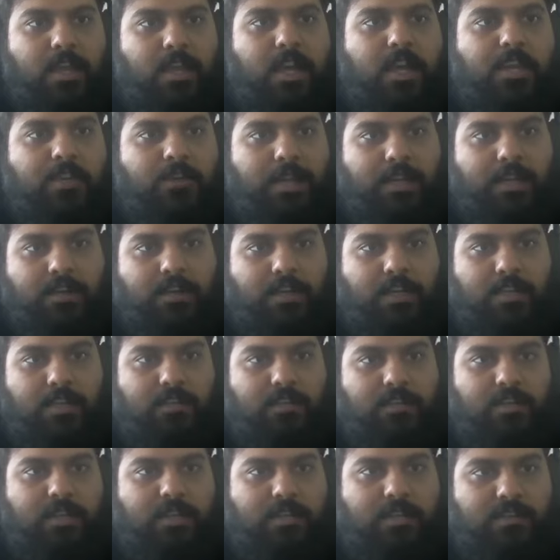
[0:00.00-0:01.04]
you get
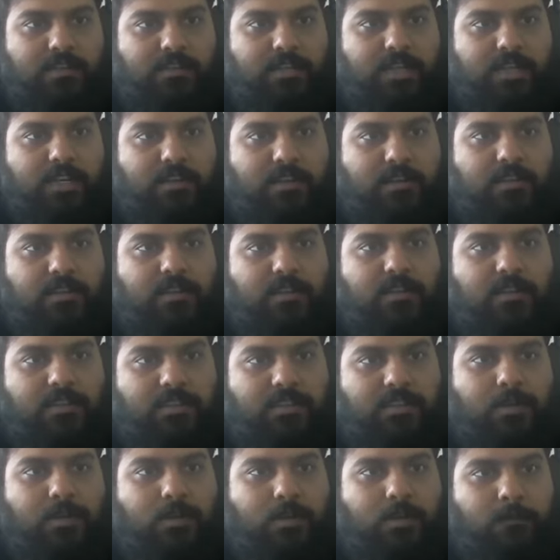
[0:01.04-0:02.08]
another interest rate
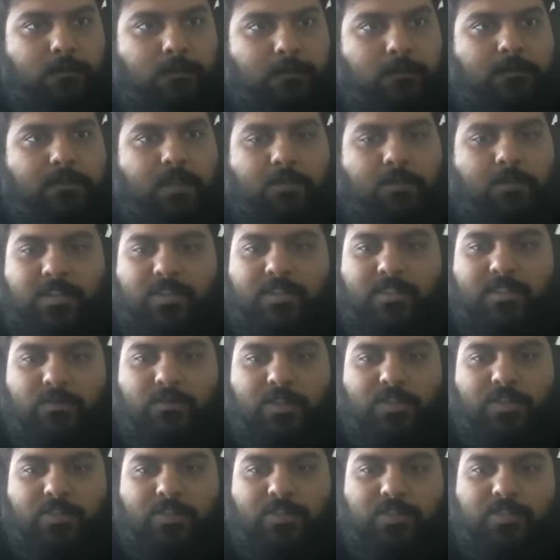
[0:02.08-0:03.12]
discount of 50 basis
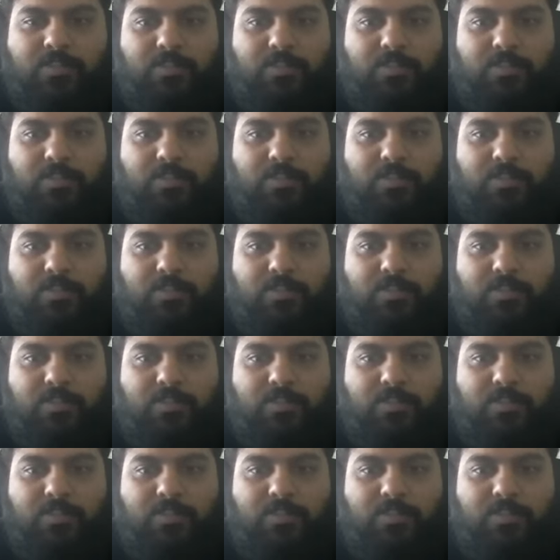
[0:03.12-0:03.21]
points.